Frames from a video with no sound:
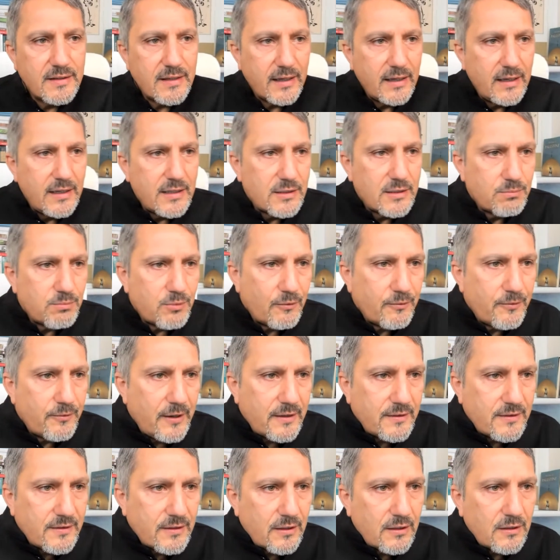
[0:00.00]
against
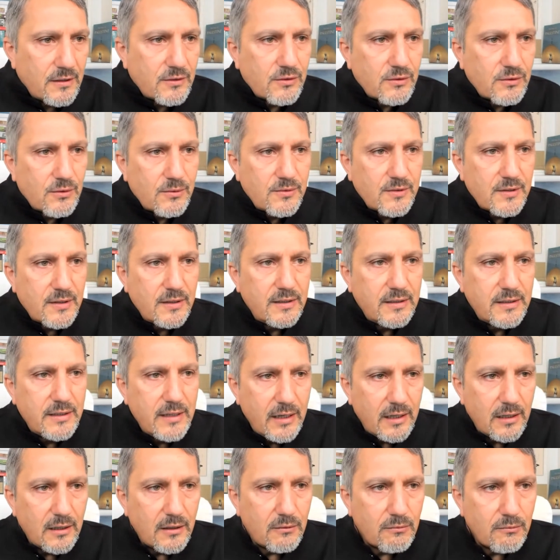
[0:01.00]
Professor Susan
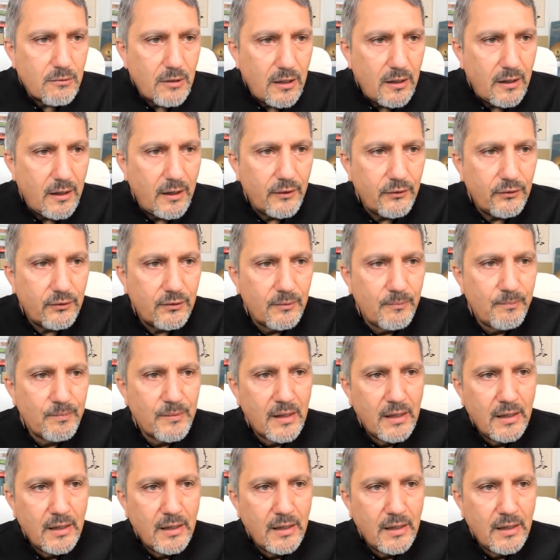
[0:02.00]
Diller Ross